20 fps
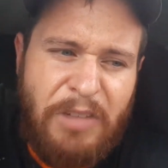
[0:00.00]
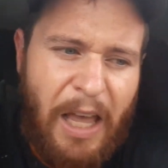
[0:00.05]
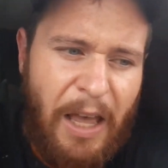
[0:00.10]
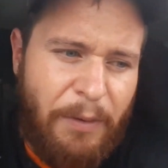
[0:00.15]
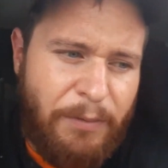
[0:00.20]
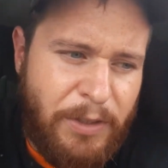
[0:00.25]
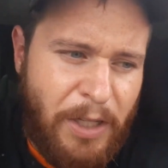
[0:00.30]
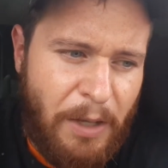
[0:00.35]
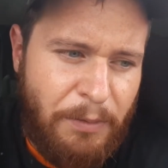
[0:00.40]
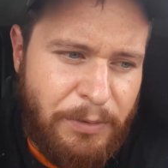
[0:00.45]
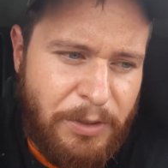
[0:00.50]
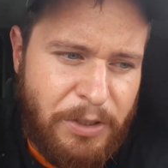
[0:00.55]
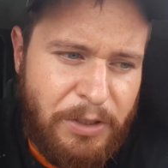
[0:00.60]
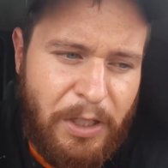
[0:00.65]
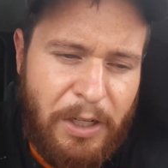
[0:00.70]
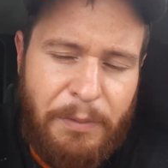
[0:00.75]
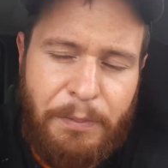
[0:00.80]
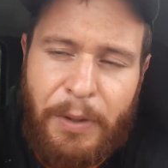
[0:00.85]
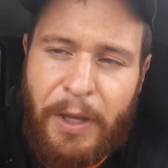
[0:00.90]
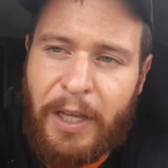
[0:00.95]
I'm, I'm just
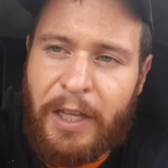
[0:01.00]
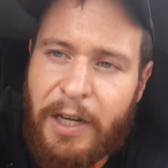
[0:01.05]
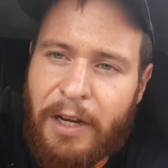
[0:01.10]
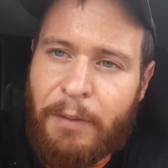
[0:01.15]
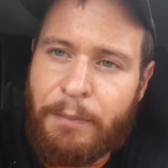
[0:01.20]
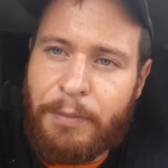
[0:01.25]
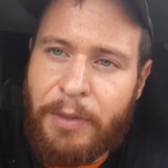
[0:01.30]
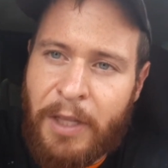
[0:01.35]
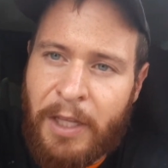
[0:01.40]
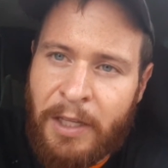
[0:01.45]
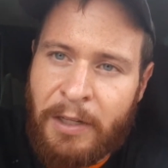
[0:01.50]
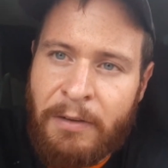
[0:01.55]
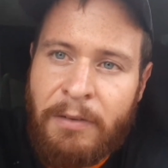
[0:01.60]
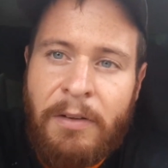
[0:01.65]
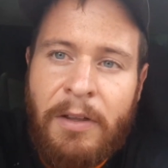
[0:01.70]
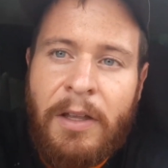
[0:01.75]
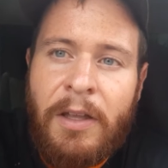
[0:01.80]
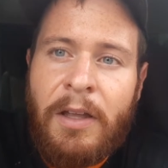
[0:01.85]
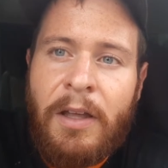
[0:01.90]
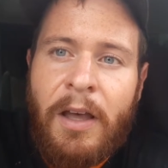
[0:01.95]
going to pick it up then.
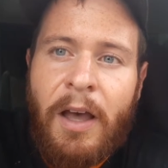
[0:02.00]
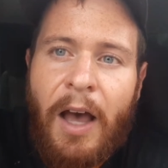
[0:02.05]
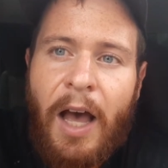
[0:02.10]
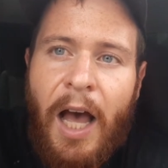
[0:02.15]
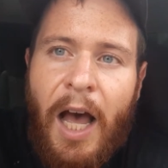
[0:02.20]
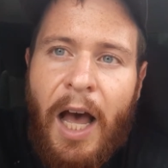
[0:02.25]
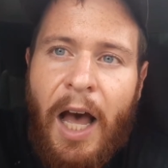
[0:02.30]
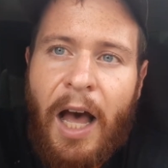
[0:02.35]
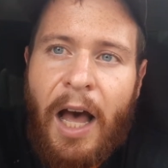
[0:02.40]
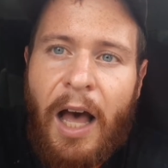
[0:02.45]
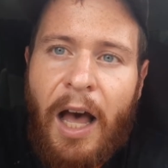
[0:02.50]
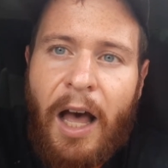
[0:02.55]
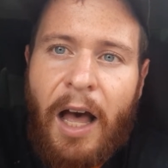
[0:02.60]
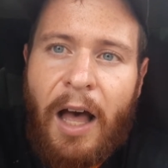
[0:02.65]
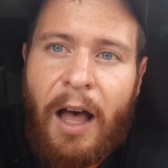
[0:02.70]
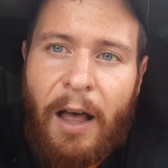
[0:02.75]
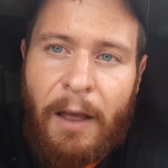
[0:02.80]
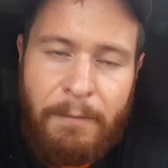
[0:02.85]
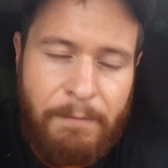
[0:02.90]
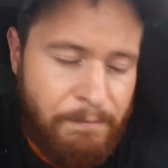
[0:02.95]

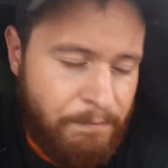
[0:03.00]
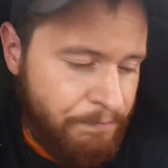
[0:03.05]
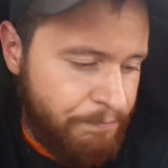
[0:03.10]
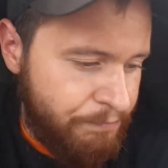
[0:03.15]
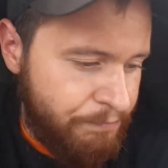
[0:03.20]
Um,